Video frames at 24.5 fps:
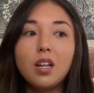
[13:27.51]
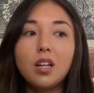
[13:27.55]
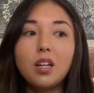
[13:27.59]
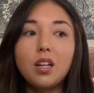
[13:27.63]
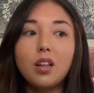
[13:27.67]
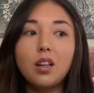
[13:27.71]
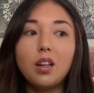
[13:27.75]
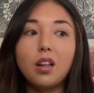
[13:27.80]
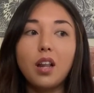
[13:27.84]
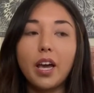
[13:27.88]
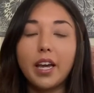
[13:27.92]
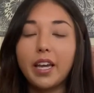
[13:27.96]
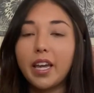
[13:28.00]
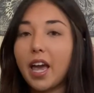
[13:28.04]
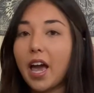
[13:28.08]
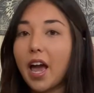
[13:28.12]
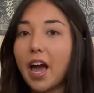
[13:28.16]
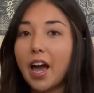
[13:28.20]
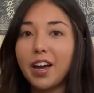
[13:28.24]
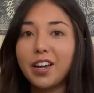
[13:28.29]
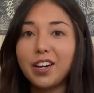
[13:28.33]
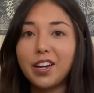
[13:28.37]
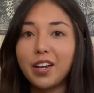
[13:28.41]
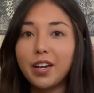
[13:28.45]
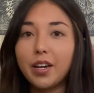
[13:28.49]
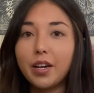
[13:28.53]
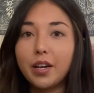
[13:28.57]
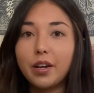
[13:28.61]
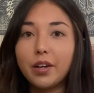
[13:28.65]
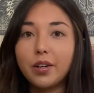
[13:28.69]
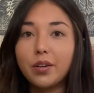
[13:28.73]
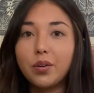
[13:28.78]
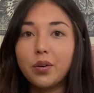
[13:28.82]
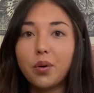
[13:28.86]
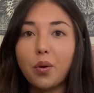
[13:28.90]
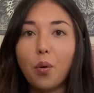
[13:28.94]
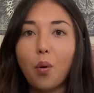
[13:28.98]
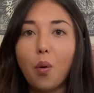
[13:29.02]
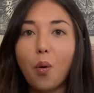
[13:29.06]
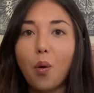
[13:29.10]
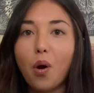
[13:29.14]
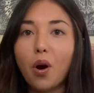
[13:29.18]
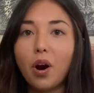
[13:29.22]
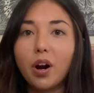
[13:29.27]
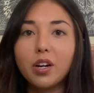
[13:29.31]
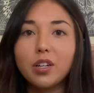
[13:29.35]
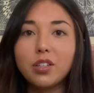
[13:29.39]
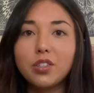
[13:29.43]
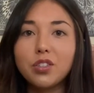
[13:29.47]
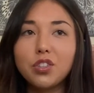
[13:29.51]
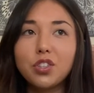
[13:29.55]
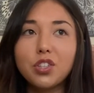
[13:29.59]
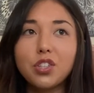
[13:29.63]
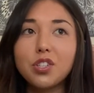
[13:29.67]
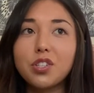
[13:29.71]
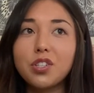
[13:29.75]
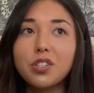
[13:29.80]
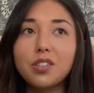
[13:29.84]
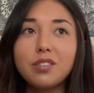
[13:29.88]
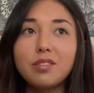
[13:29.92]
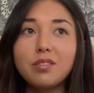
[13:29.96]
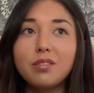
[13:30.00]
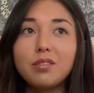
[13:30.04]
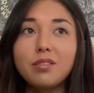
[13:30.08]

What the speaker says: lightheaded or just